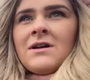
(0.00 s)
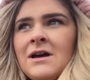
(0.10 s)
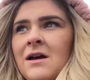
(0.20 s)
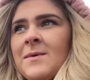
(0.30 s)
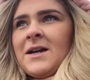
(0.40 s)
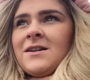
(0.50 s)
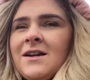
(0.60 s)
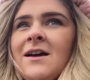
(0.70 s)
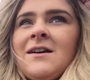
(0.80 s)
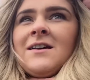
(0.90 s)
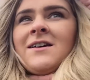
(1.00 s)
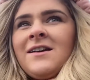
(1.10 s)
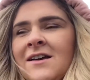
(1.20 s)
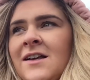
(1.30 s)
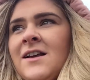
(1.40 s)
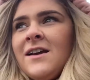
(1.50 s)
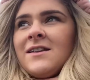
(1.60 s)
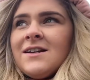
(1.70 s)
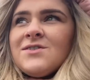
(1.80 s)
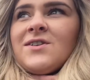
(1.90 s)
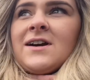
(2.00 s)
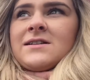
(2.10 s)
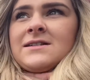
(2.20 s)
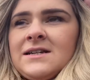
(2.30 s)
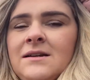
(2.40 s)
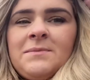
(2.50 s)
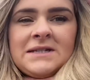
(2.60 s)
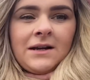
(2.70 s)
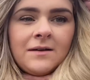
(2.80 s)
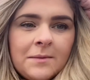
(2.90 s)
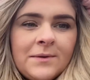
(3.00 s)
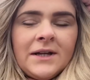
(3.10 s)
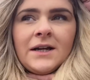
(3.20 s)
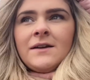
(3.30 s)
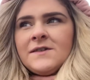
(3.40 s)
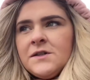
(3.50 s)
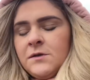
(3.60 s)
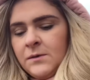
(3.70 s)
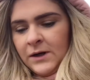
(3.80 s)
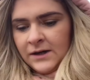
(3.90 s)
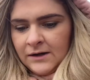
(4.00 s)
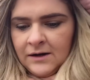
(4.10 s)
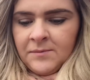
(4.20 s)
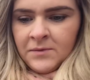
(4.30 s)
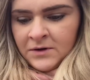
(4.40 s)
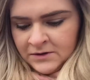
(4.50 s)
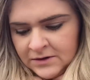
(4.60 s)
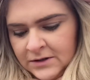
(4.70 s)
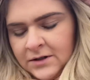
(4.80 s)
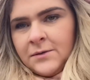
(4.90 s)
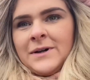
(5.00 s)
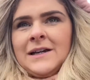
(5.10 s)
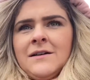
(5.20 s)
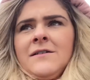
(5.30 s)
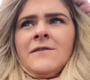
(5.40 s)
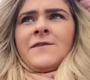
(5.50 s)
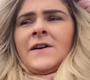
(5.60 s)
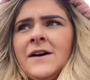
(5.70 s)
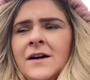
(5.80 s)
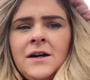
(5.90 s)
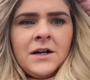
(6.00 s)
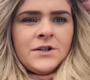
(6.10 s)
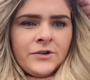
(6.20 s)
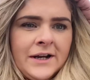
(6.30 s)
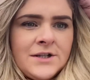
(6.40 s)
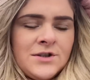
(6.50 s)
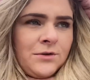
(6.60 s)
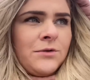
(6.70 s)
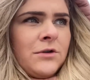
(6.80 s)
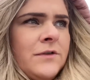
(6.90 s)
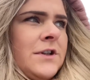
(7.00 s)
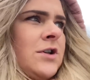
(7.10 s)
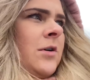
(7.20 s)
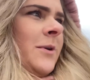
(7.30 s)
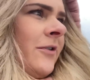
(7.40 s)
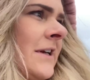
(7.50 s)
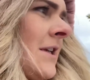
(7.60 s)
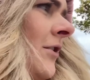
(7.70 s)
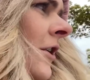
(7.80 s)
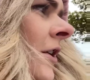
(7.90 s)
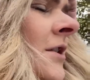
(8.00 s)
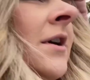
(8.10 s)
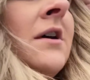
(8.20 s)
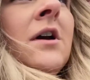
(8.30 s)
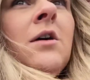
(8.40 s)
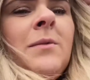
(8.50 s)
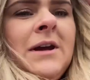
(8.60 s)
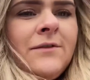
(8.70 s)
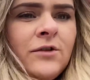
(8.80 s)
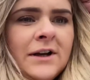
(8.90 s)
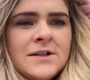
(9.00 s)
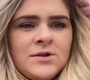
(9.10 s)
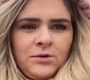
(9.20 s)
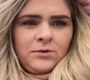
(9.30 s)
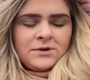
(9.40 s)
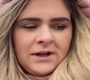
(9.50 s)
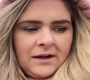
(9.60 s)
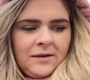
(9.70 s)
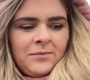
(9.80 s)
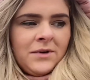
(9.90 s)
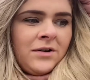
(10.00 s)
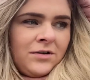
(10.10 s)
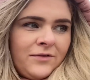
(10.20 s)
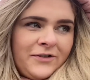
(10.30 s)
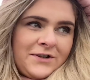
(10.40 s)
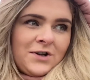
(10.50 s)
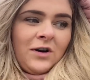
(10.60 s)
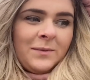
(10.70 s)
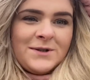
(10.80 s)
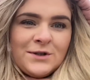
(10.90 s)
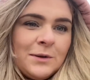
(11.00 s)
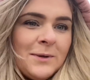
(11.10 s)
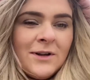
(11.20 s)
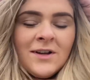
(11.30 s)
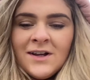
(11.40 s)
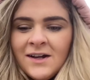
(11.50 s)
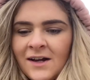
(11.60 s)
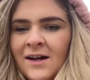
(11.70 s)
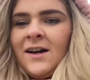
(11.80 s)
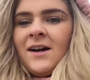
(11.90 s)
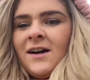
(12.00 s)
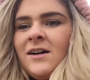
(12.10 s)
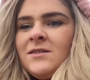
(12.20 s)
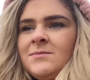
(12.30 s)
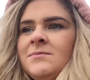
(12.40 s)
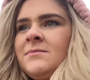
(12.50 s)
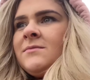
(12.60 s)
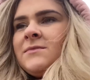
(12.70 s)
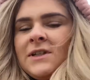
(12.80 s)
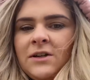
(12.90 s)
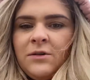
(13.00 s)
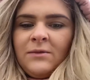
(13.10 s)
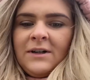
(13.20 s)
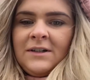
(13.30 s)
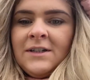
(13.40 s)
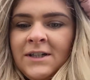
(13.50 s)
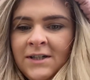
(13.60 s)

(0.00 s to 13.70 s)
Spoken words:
I mean, I think it sort of has to be seen to be believed. You know, we have direct sowed over the top of grazing ground. We have direct sowed over the top of stubble. You know, and